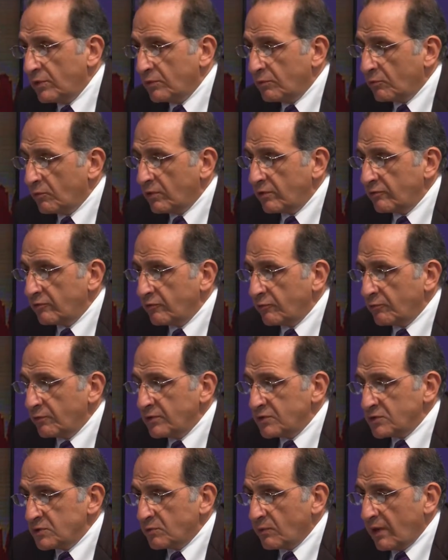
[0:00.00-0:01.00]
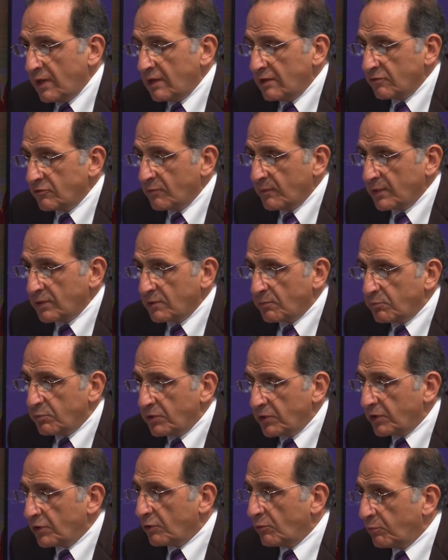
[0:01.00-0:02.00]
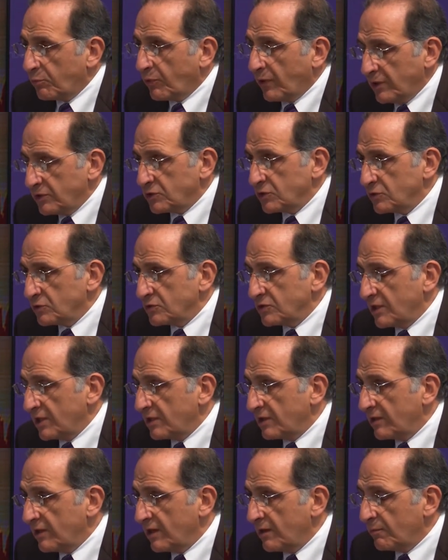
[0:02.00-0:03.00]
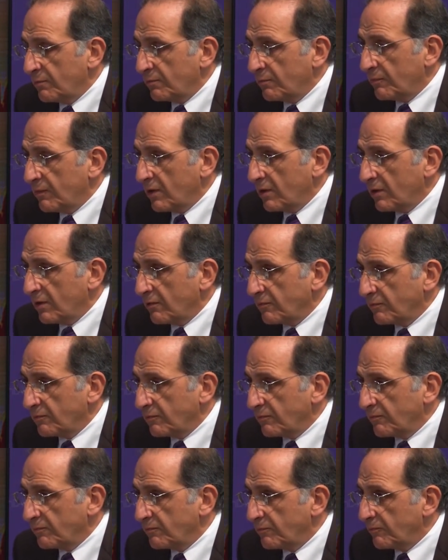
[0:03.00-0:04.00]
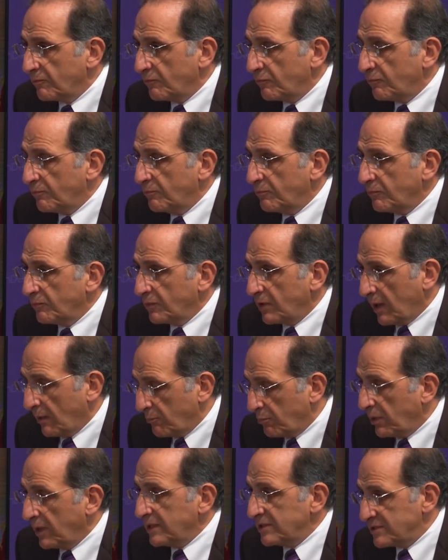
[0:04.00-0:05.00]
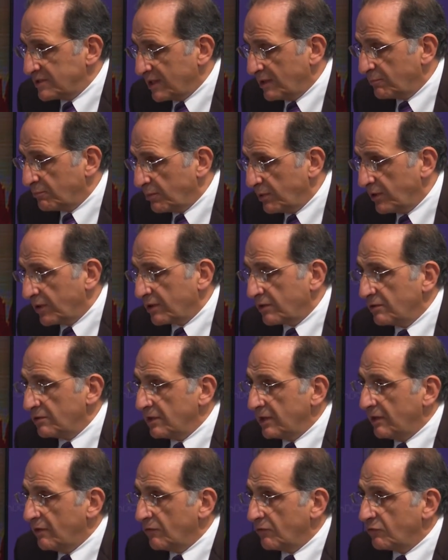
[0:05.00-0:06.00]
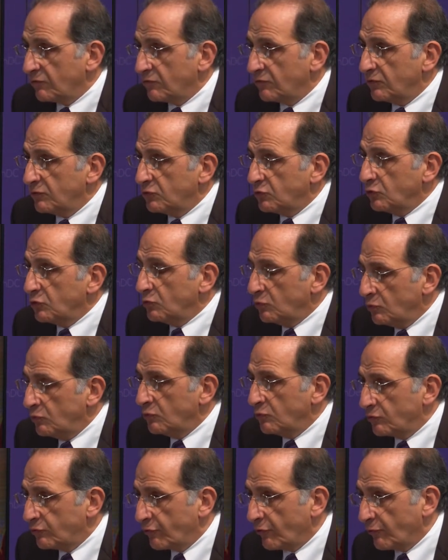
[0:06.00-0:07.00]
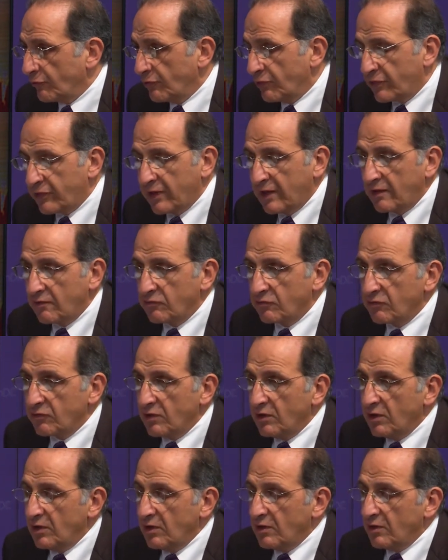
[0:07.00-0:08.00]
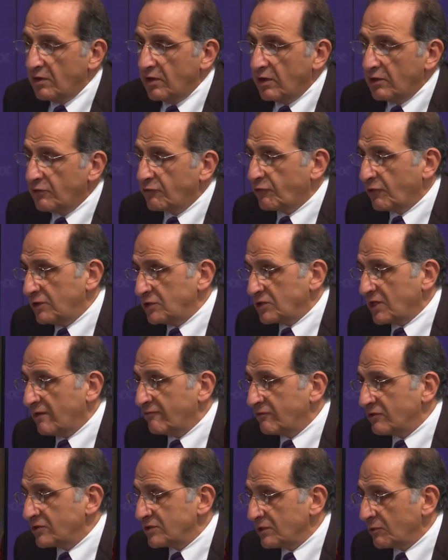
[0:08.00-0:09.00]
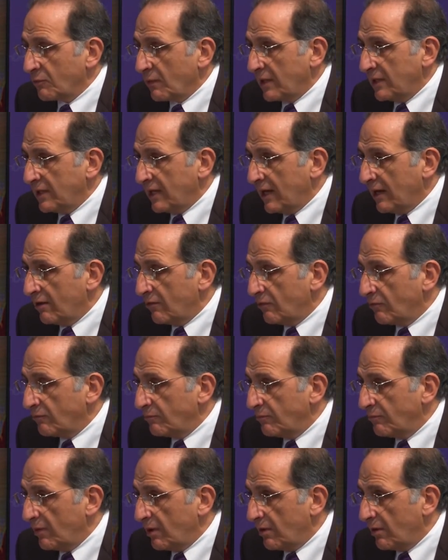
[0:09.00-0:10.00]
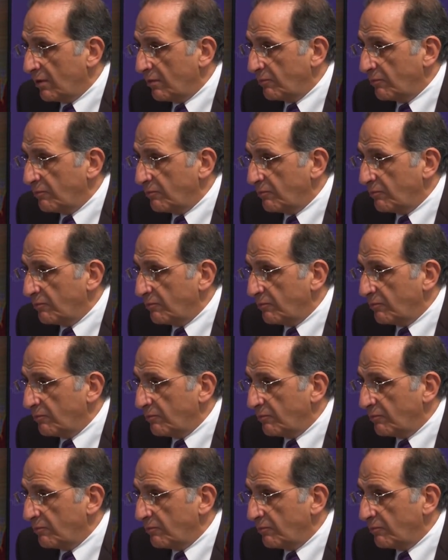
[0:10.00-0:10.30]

in one of your recent writings about the political pressures that then uh, get placed on political leaders right. to do certain things. Uh, the French, obviously, right now, uh,